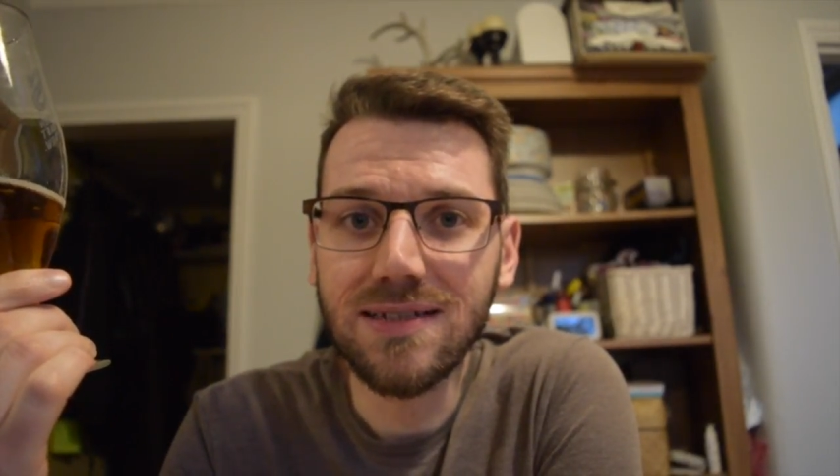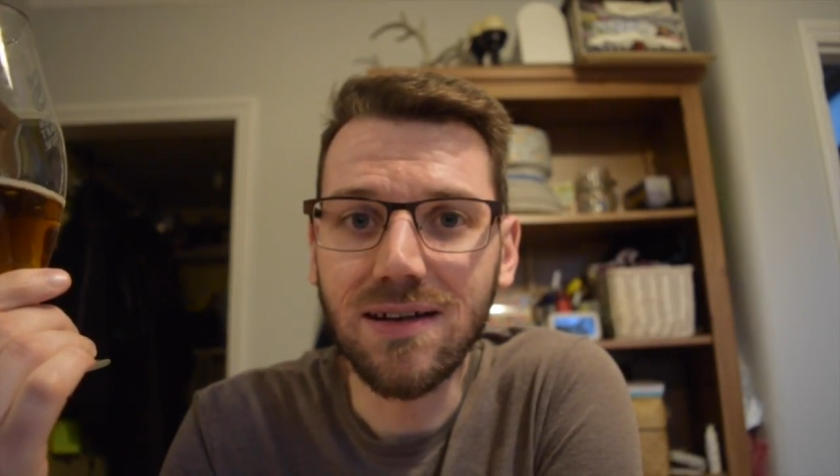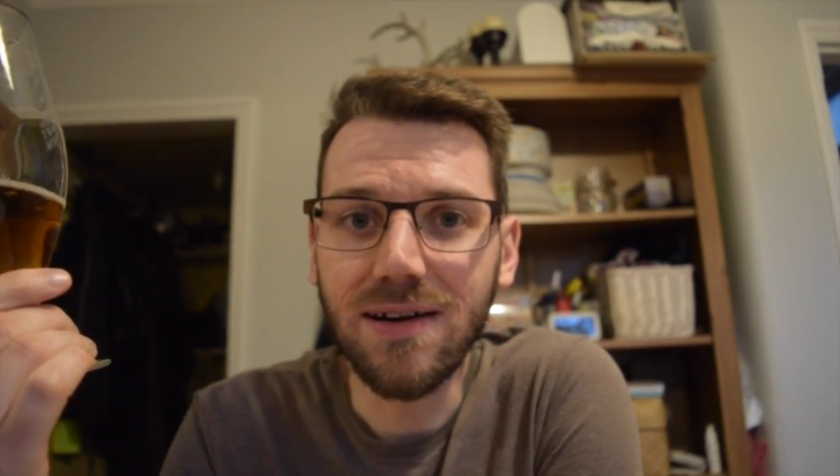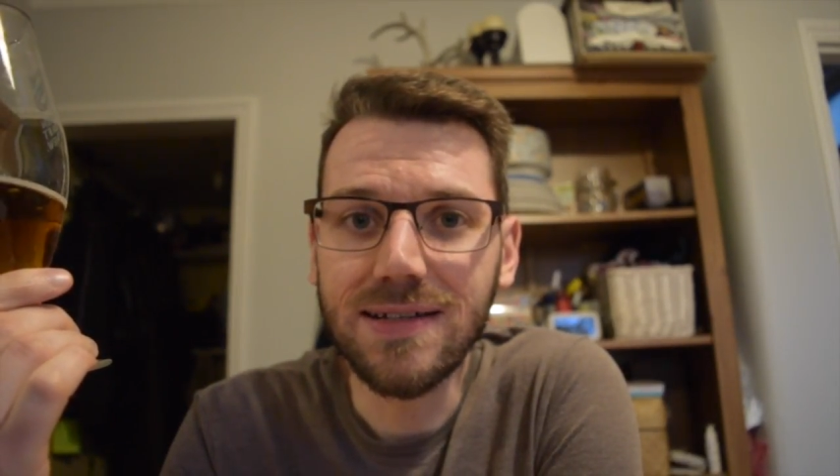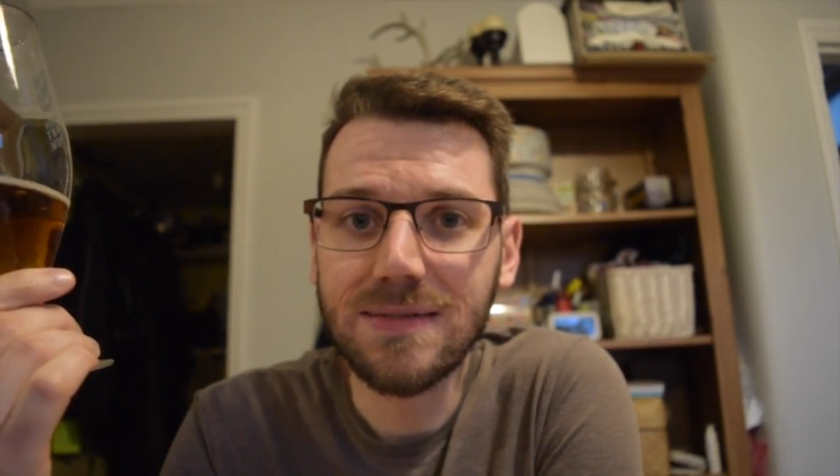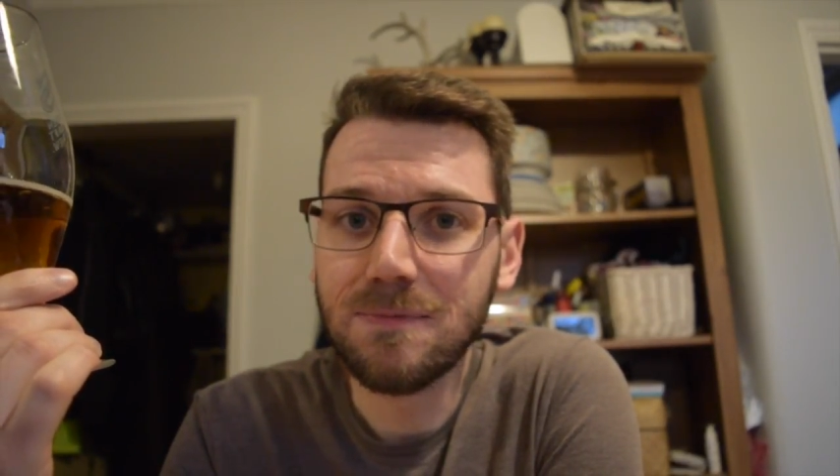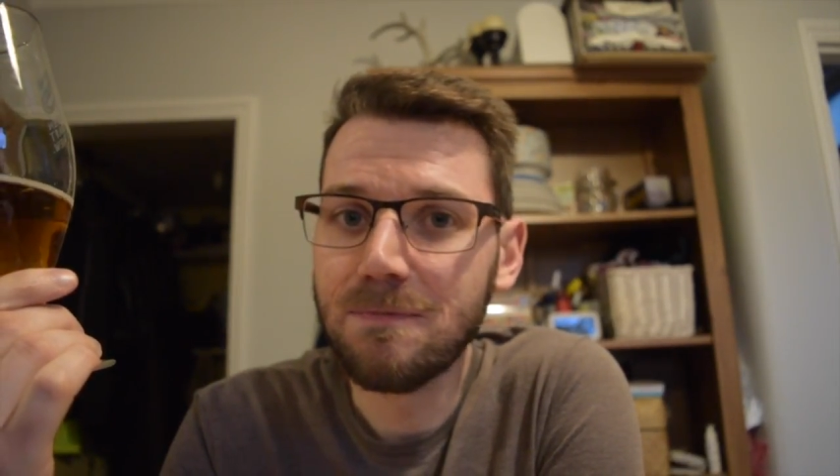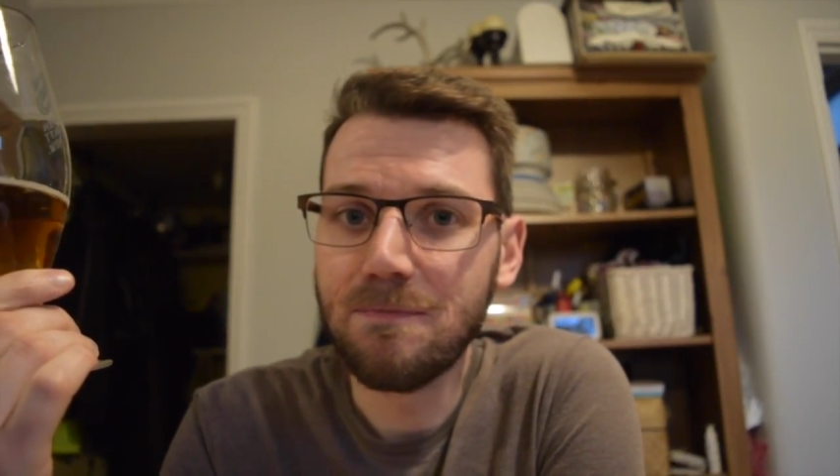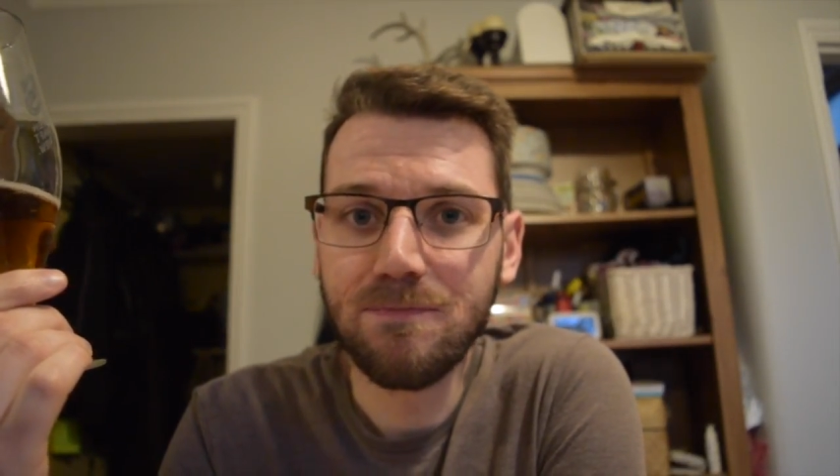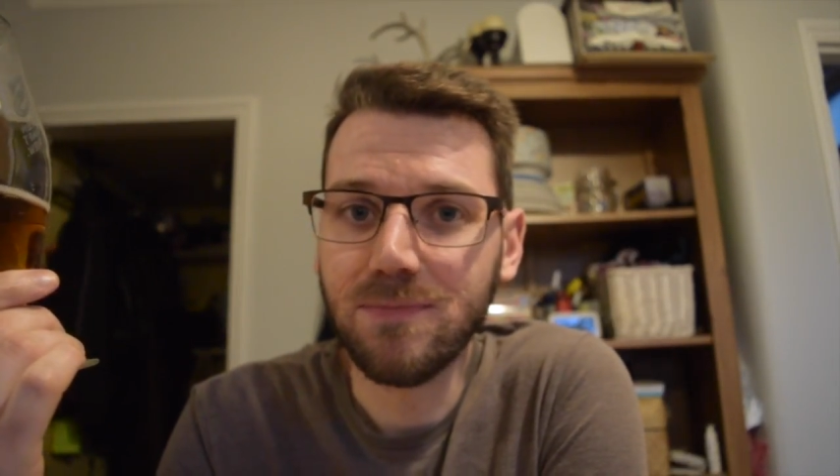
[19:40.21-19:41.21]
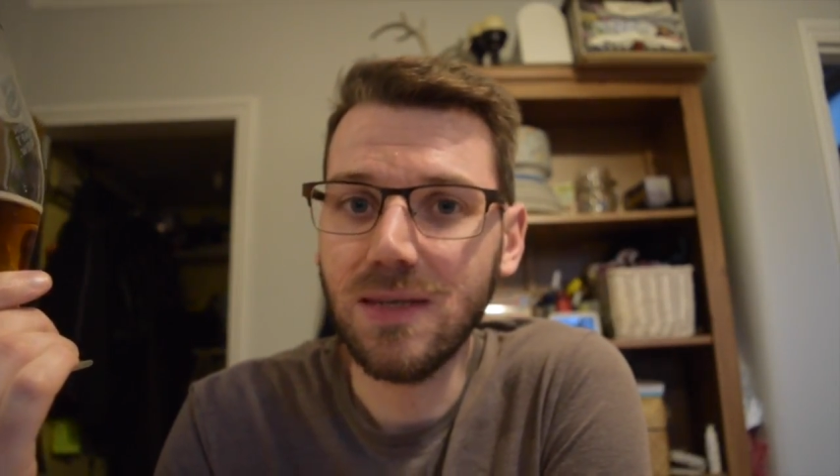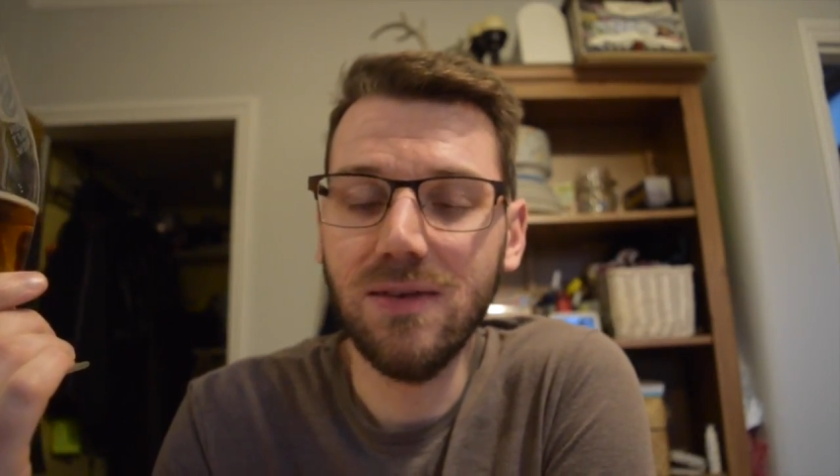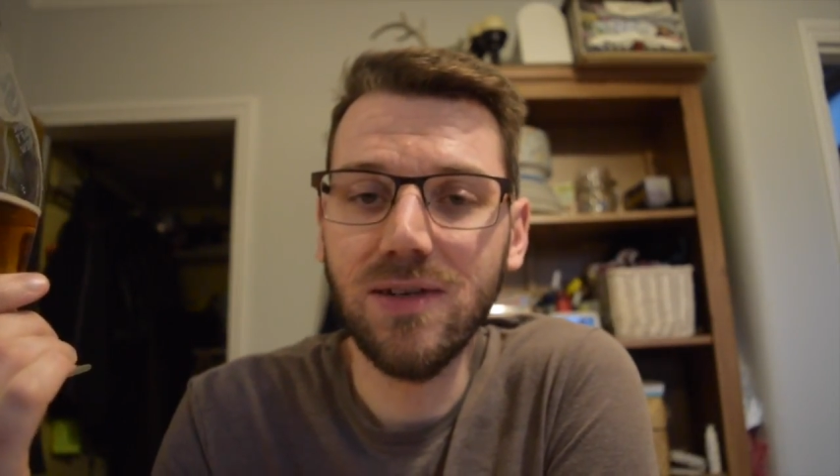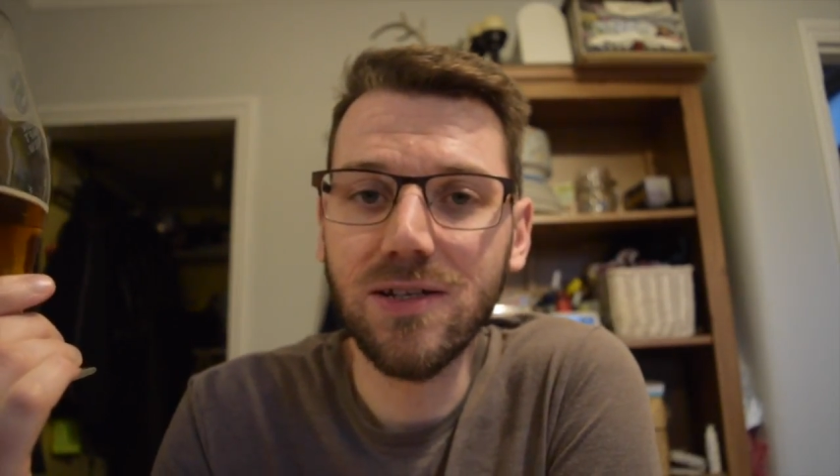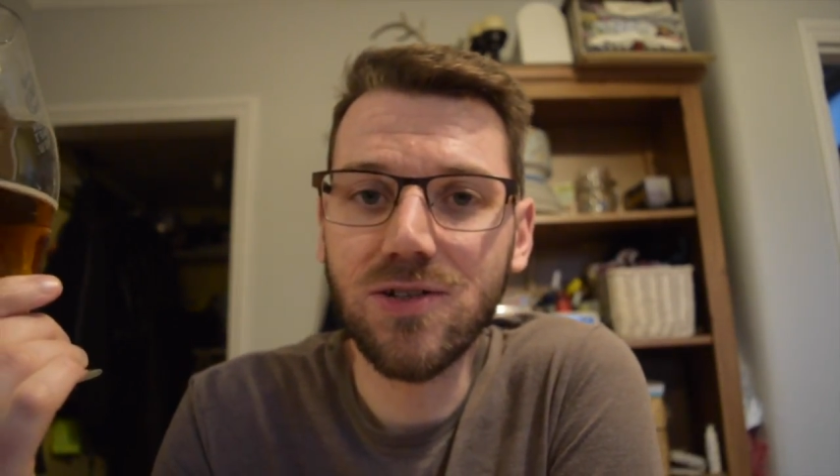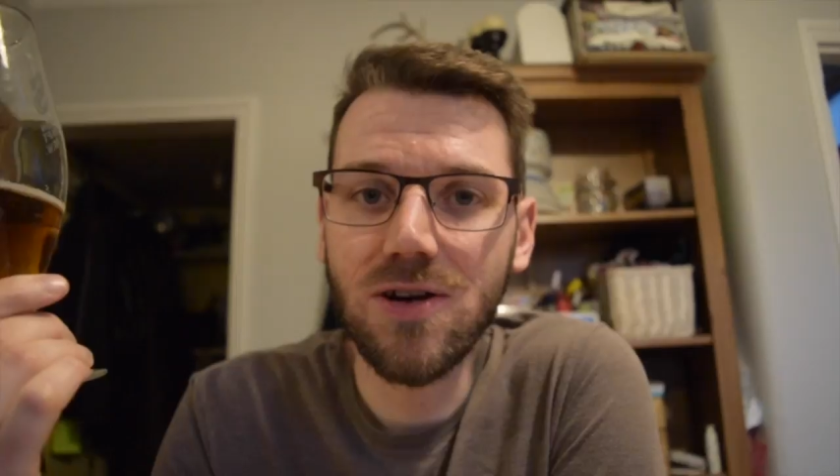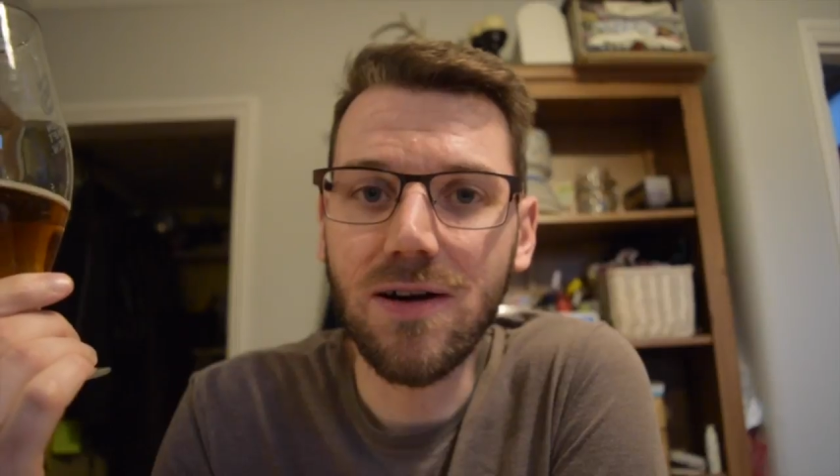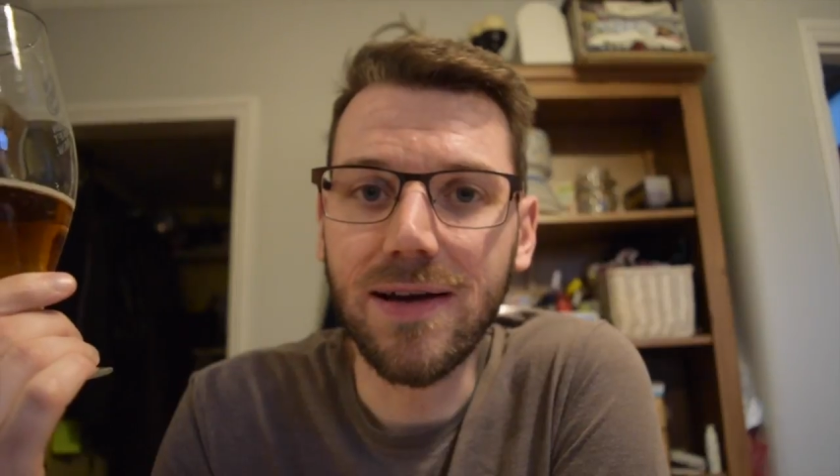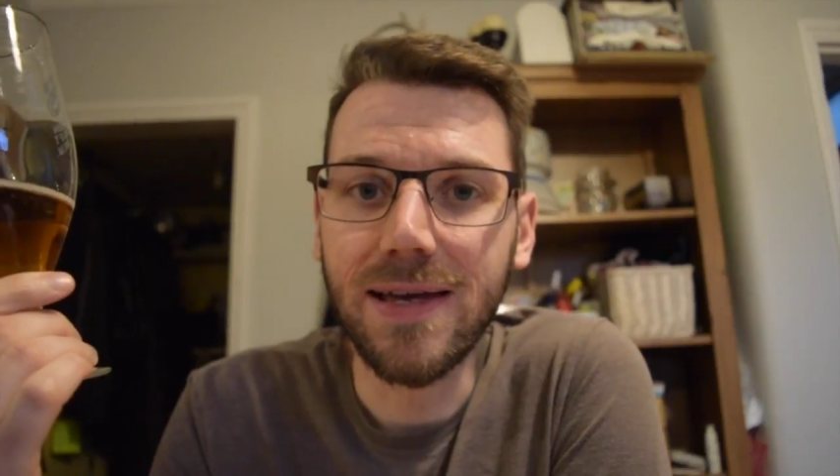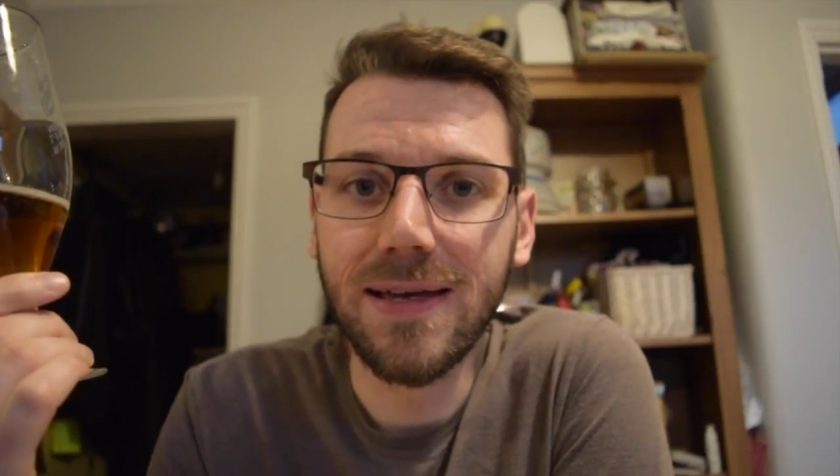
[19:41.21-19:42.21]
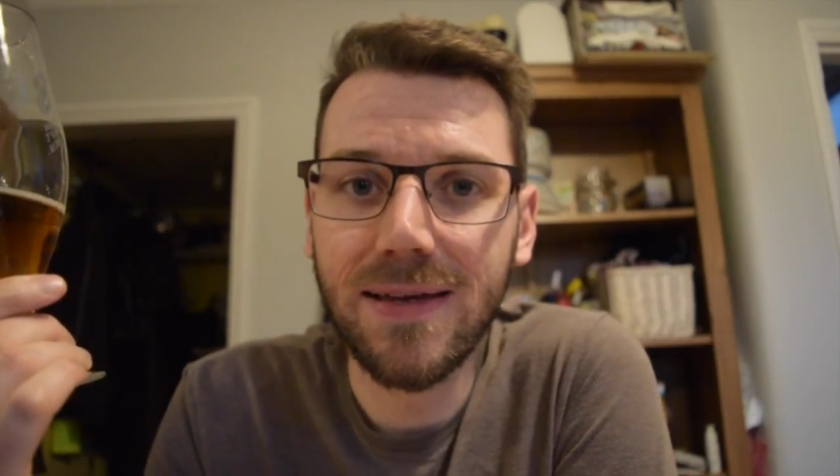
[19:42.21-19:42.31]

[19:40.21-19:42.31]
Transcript: guys, give it a try.